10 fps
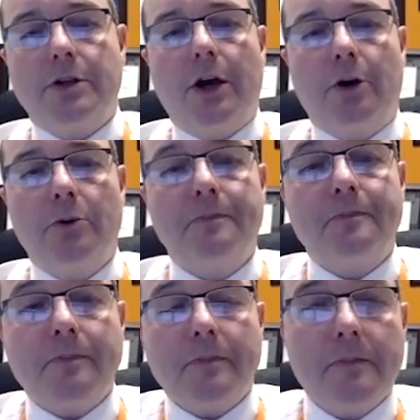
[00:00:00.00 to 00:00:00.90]
ago
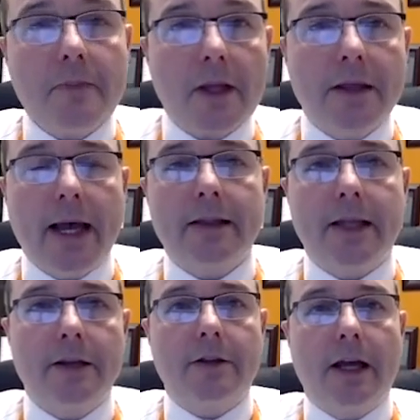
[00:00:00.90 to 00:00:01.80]
that
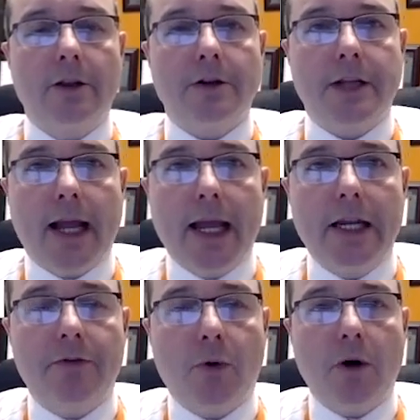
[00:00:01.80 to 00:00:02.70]
they looked at
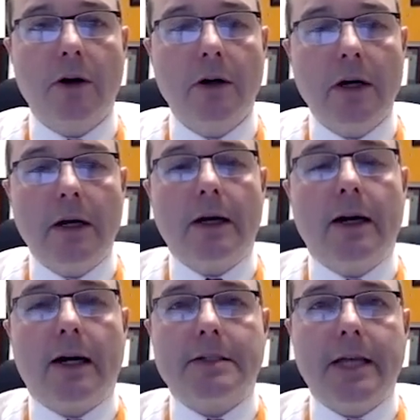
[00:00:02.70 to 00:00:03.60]
84
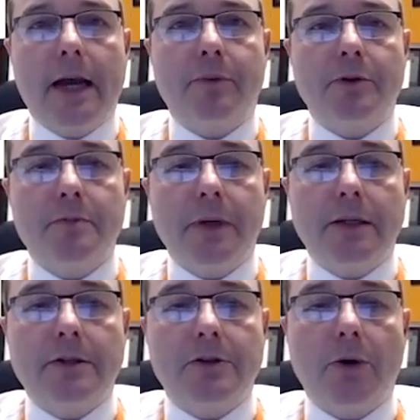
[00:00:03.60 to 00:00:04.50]
samples
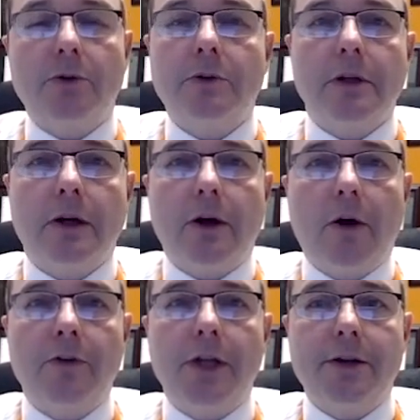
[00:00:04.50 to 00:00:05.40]
being sold
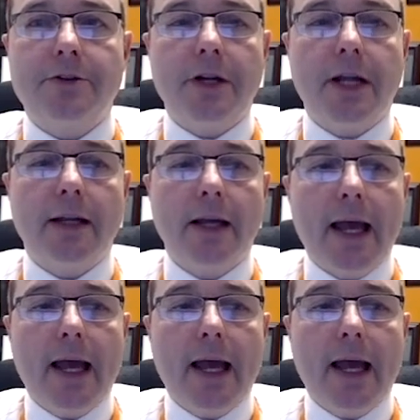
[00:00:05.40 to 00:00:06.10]
over the internet,